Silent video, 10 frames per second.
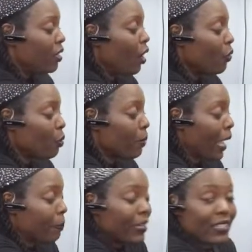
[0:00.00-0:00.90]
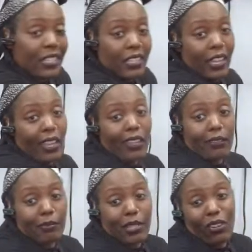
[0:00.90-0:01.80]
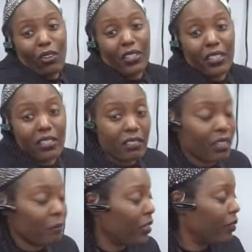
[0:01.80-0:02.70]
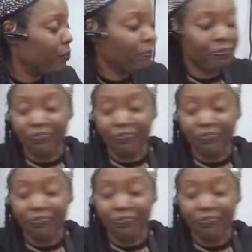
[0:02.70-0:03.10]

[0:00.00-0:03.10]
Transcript: Y'all know black beans in the can, they're already cooked. I mean,